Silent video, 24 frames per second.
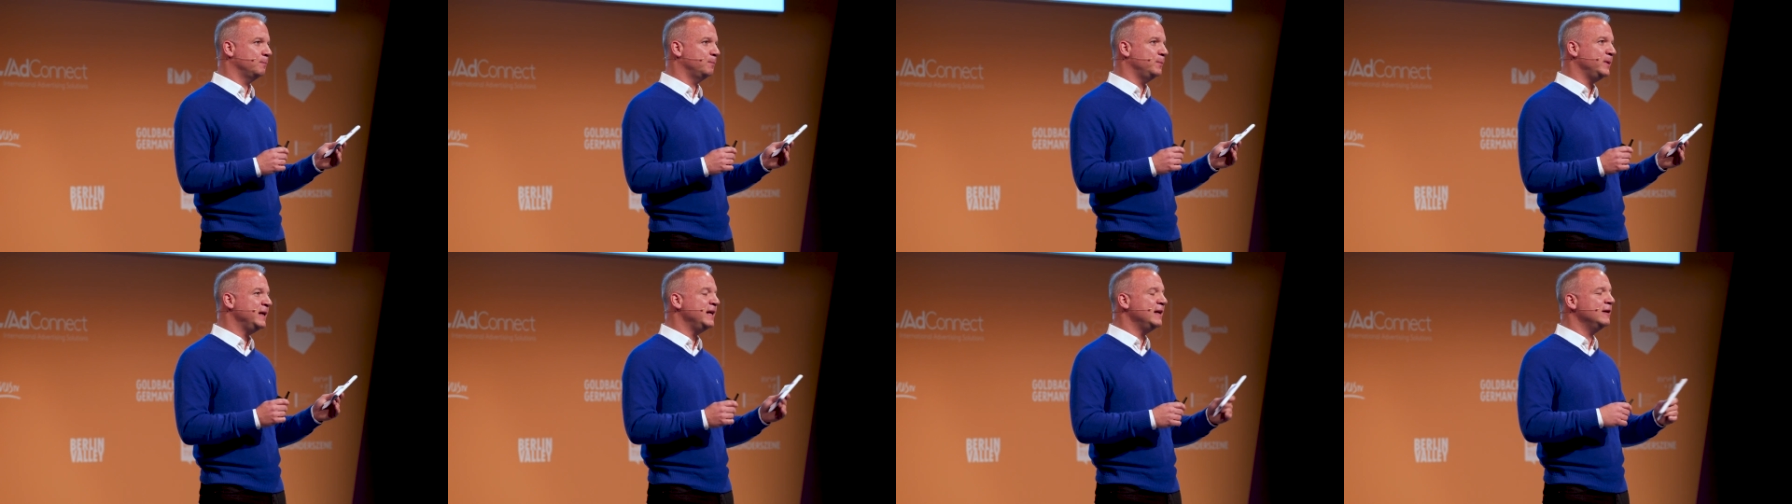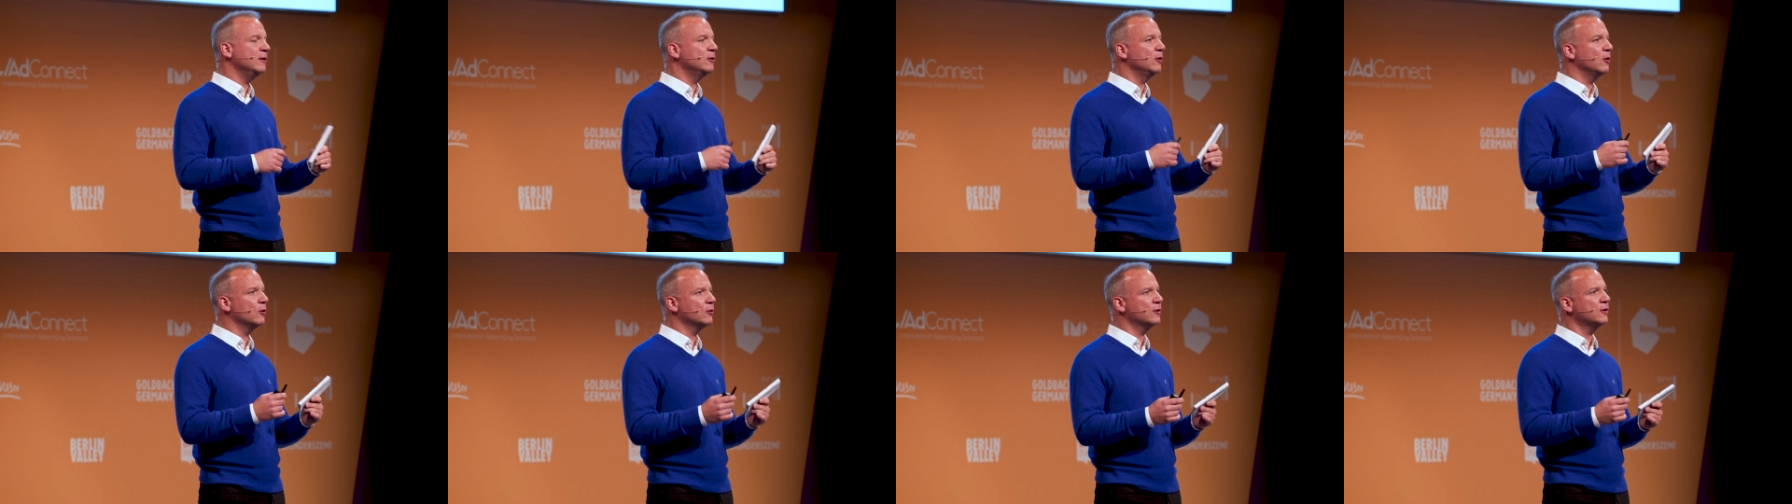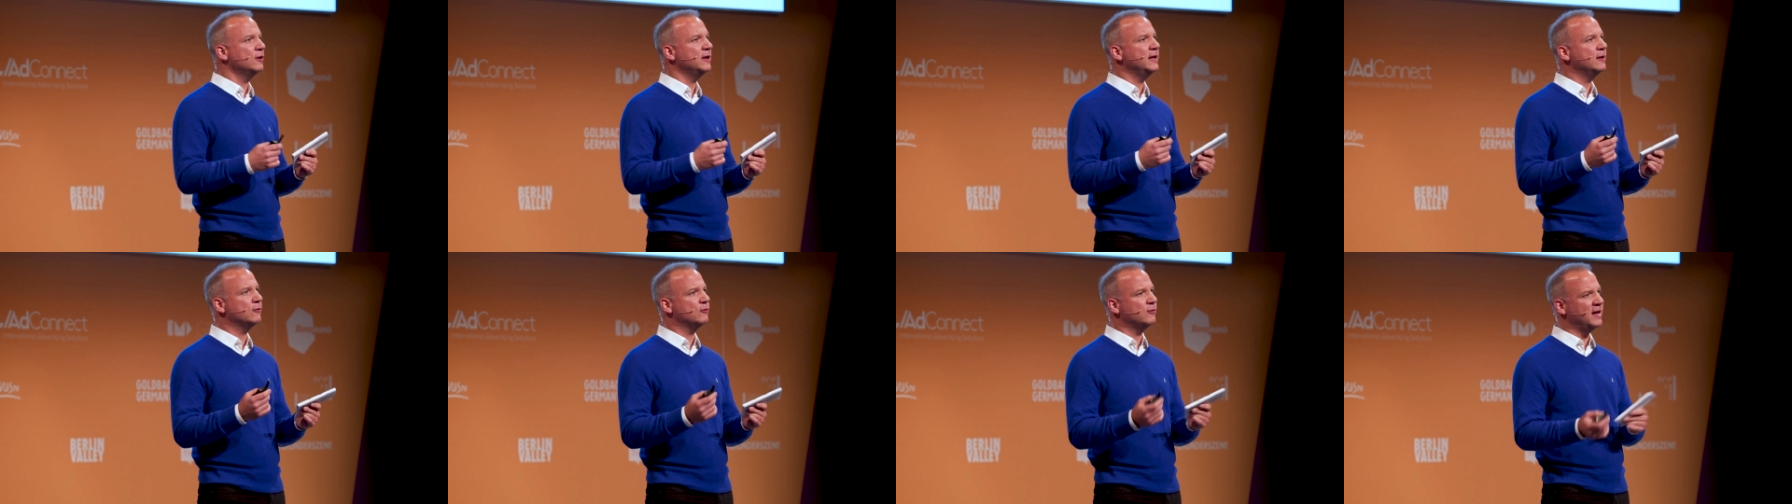being
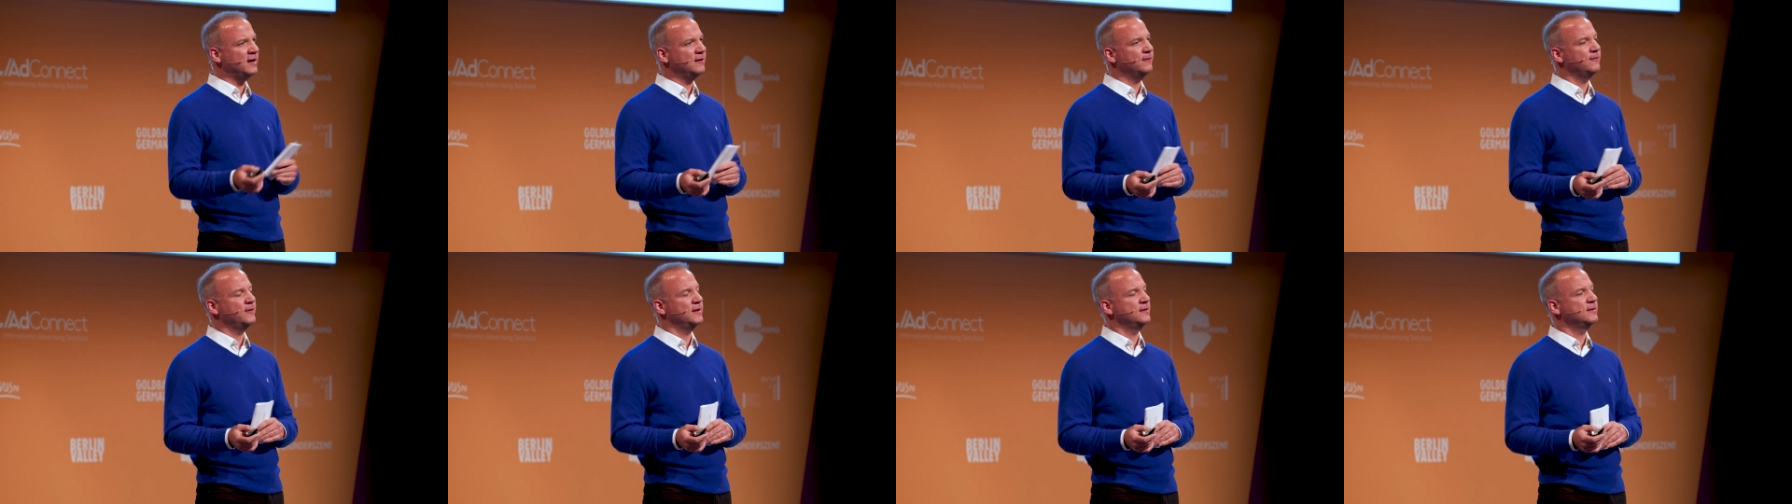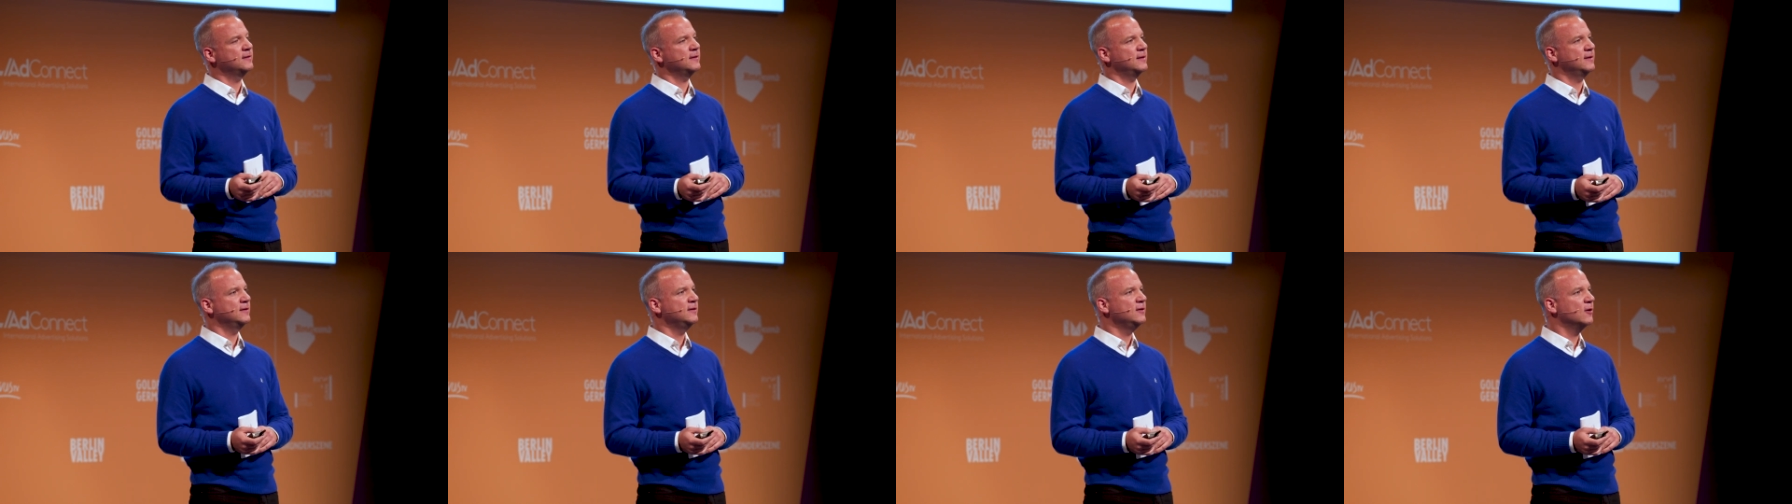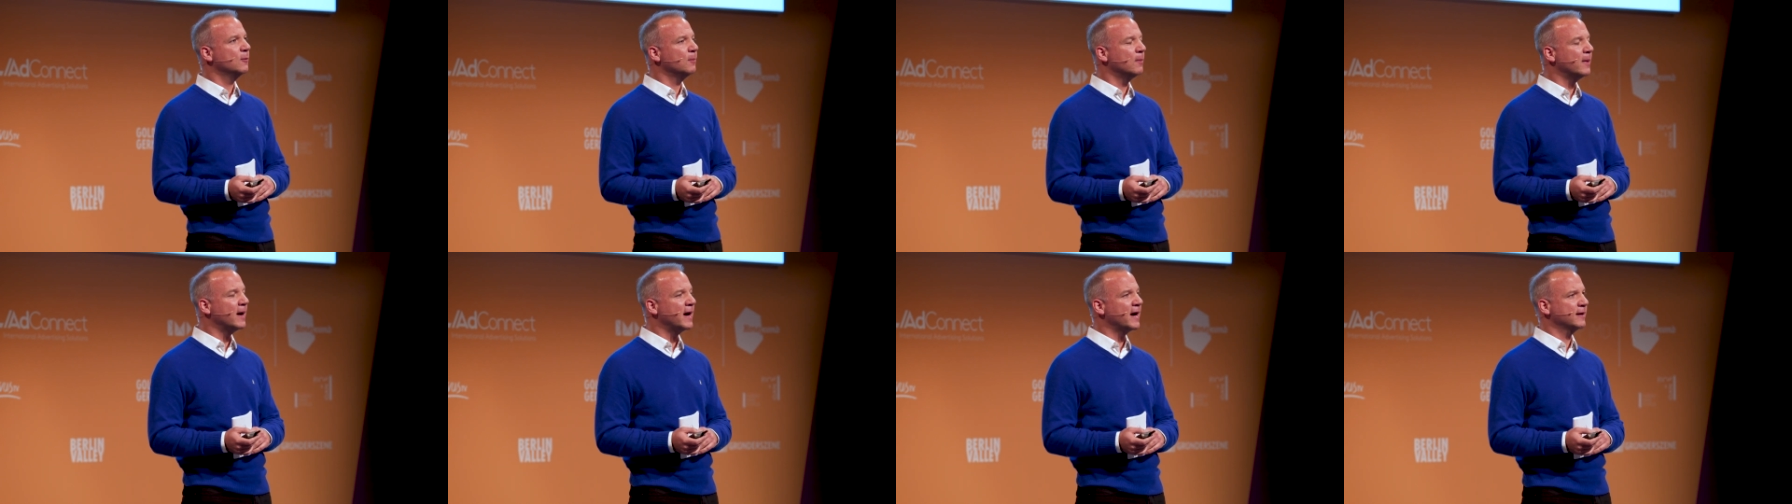locally relevant in
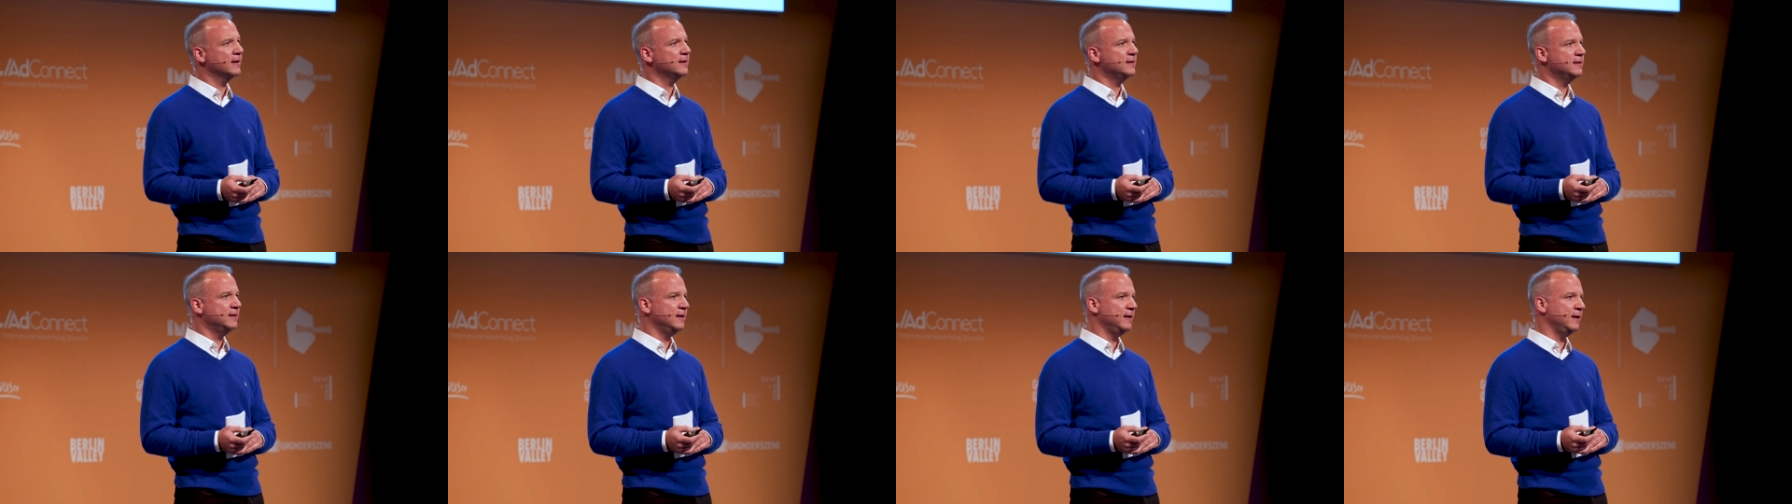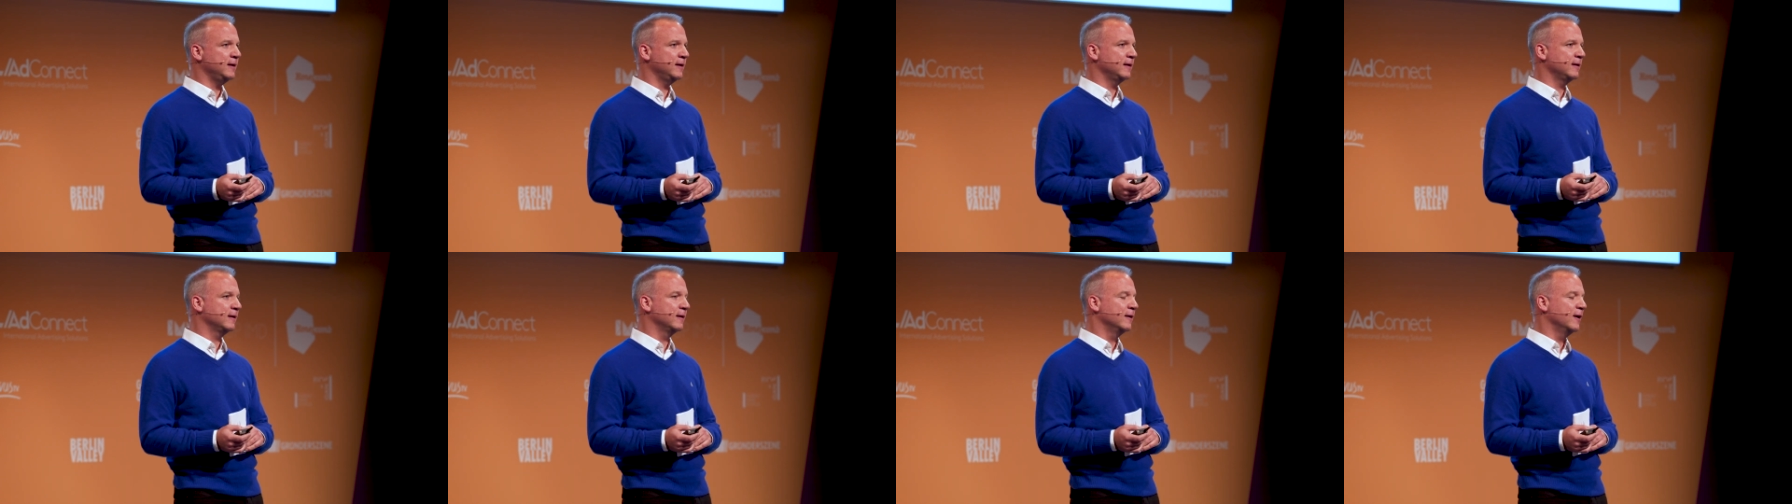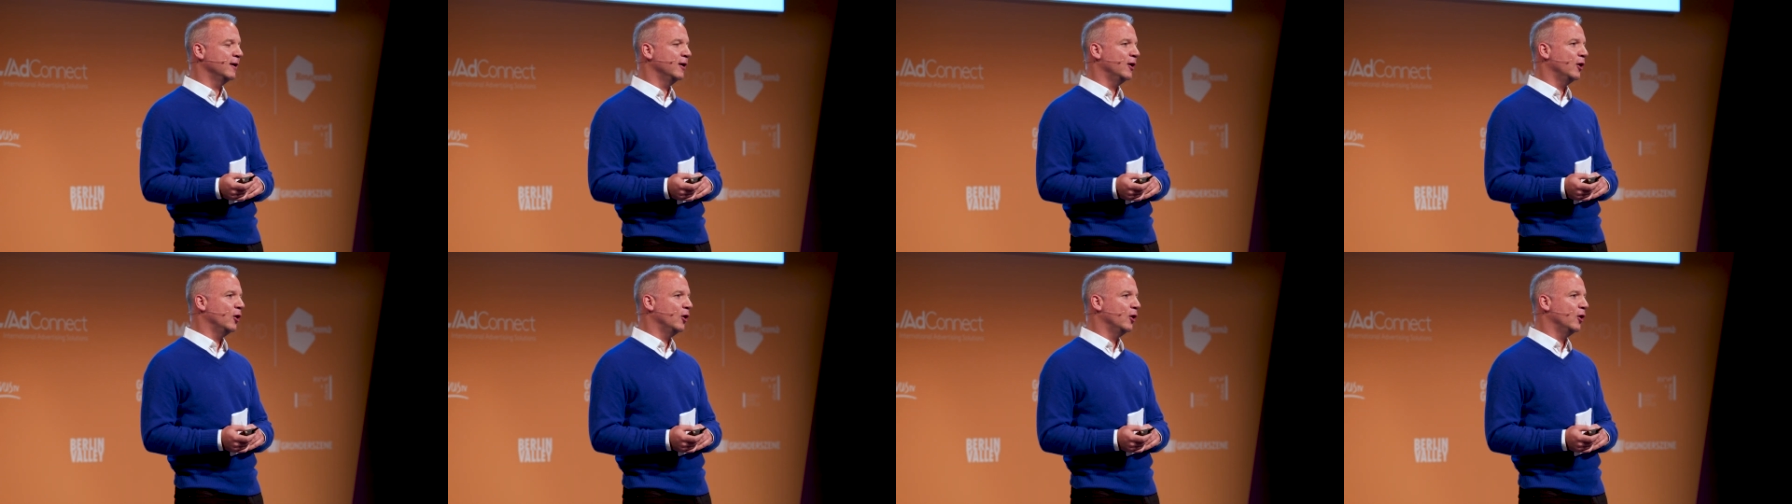your marketing